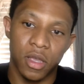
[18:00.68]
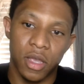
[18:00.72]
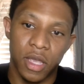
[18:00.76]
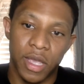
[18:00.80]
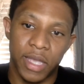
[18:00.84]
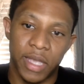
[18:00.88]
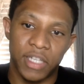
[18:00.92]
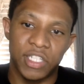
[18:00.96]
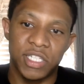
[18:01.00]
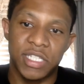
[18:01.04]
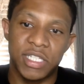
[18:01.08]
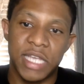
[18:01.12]

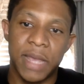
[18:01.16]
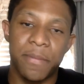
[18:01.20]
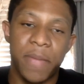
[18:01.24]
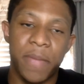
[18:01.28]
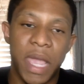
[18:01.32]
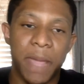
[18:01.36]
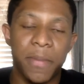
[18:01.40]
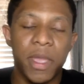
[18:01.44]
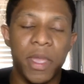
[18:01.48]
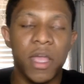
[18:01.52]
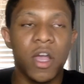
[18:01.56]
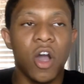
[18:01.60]
And she said,
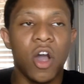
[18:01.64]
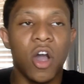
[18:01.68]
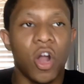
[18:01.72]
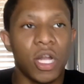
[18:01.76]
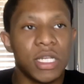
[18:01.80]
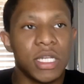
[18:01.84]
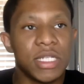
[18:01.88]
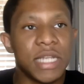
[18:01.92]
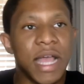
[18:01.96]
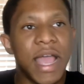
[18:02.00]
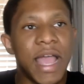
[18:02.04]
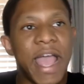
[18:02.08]
maybe God
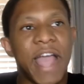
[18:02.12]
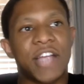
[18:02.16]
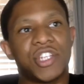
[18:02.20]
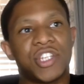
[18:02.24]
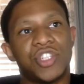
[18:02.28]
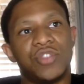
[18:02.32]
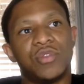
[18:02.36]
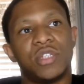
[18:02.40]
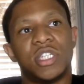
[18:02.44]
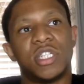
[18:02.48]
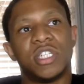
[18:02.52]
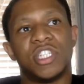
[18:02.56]
is not
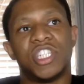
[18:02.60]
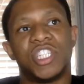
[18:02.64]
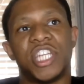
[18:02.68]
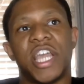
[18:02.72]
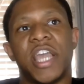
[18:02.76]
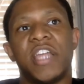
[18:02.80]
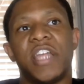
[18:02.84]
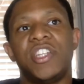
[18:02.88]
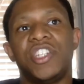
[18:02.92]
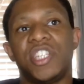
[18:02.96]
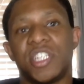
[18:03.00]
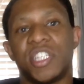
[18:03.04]
asking you to
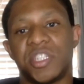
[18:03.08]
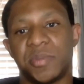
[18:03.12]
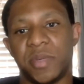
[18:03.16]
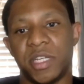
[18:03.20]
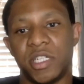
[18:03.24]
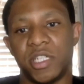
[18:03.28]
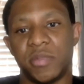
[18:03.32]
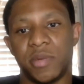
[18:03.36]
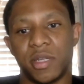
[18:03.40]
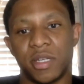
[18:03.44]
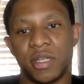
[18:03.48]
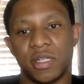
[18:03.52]
change your
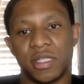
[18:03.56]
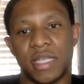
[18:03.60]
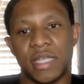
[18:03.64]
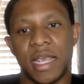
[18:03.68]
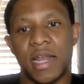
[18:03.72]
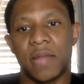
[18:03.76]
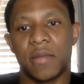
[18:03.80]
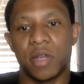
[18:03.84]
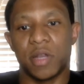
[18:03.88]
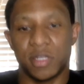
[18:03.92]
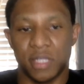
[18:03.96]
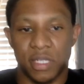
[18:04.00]
speech, but to say it
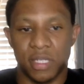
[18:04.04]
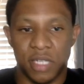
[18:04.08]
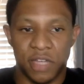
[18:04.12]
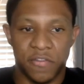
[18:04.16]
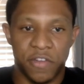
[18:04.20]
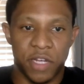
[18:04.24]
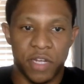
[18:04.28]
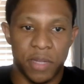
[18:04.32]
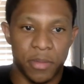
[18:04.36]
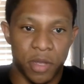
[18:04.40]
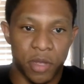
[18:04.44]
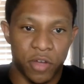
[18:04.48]
amongst a
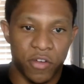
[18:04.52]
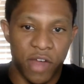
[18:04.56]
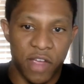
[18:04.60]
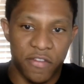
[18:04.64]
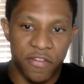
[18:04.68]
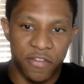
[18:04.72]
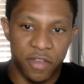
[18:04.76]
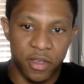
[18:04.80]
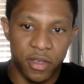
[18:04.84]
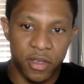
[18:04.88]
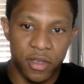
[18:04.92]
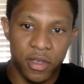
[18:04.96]
different
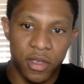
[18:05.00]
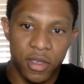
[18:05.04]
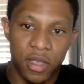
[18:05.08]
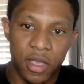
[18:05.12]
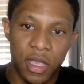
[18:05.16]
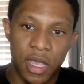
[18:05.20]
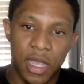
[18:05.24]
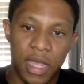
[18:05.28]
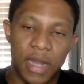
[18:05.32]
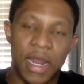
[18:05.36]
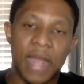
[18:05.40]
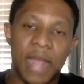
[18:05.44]
demographic.
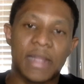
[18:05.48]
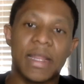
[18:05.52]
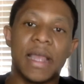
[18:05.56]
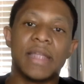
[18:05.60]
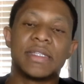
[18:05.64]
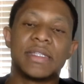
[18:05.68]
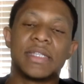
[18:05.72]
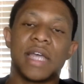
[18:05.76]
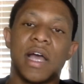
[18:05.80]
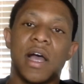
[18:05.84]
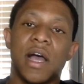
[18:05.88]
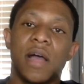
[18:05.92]
And at
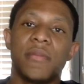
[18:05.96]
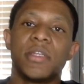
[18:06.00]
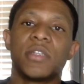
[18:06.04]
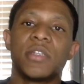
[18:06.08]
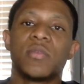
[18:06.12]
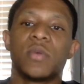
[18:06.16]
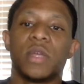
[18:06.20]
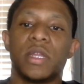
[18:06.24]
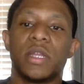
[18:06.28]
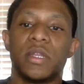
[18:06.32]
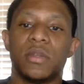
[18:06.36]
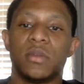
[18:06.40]
that time is
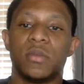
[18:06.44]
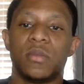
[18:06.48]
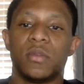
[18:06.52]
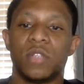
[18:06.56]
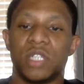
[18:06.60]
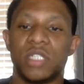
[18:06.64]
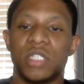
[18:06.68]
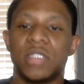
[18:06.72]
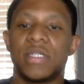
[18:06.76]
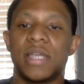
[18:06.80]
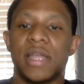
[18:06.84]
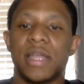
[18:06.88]
when when
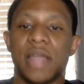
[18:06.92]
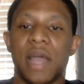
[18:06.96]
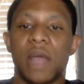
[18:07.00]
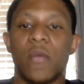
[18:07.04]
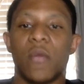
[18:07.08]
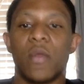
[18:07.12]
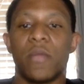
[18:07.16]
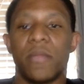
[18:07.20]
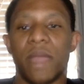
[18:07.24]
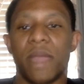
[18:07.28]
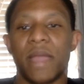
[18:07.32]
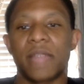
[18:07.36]
she said, I
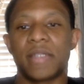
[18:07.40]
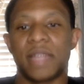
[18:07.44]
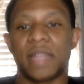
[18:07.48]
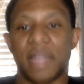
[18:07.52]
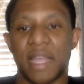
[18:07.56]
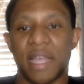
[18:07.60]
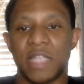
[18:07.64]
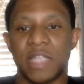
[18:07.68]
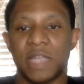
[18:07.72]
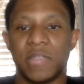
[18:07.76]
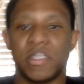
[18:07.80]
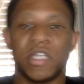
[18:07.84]
went back to
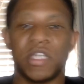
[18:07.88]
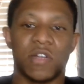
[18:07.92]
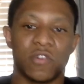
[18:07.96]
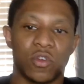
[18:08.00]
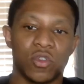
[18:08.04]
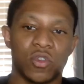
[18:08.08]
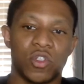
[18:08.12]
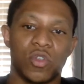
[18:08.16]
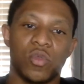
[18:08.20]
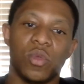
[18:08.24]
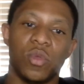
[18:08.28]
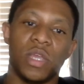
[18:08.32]
that speech I
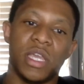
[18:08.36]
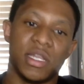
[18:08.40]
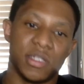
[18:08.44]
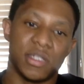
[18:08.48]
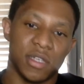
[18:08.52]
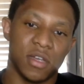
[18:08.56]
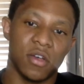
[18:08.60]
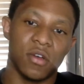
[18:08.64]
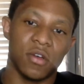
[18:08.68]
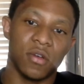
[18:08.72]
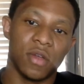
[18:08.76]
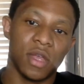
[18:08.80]
wrote two years
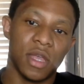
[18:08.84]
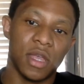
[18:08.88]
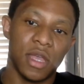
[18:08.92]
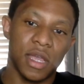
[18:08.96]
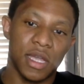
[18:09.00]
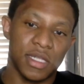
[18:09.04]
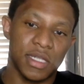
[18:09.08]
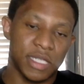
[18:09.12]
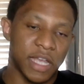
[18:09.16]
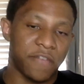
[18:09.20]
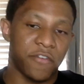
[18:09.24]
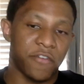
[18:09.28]
ago
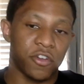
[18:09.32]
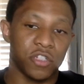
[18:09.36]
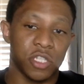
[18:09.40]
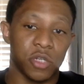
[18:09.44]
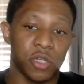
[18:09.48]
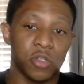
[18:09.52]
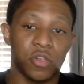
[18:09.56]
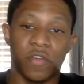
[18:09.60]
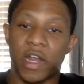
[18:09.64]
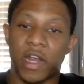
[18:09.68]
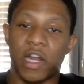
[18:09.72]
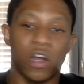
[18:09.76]
because at first I
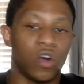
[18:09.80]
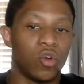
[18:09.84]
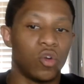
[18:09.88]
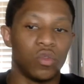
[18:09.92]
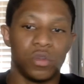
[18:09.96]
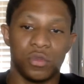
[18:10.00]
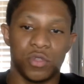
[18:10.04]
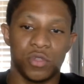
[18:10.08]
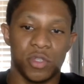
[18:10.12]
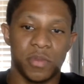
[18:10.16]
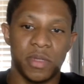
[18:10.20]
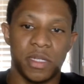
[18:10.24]
was going to write a whole
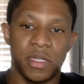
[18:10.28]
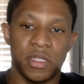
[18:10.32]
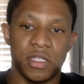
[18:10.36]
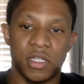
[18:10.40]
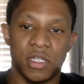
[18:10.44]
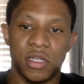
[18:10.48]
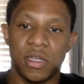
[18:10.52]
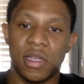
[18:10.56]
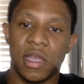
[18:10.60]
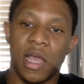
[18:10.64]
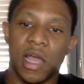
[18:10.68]
new speech.